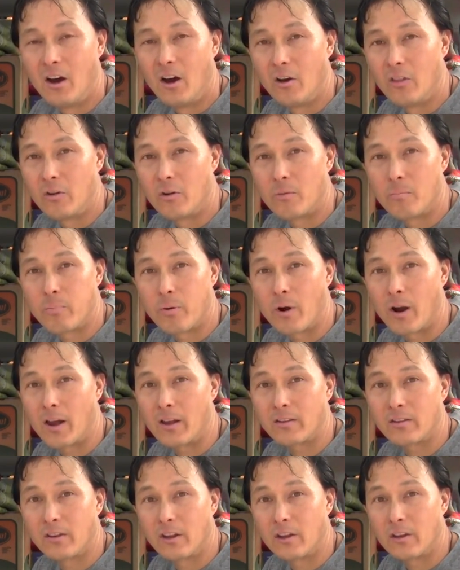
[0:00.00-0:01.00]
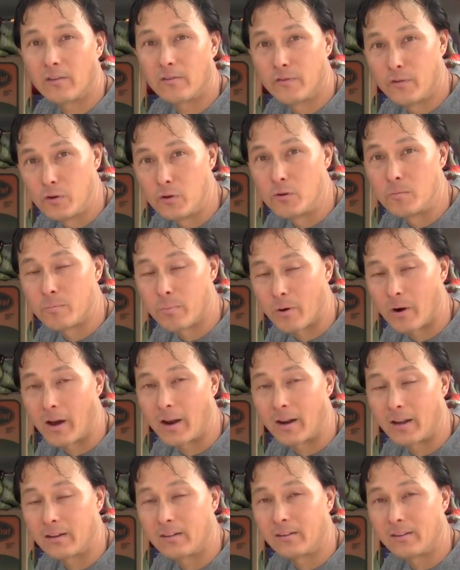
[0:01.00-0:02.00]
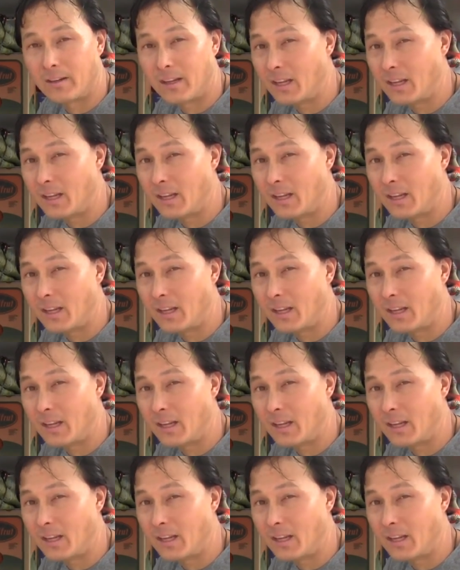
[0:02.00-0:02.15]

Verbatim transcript: other processed food products,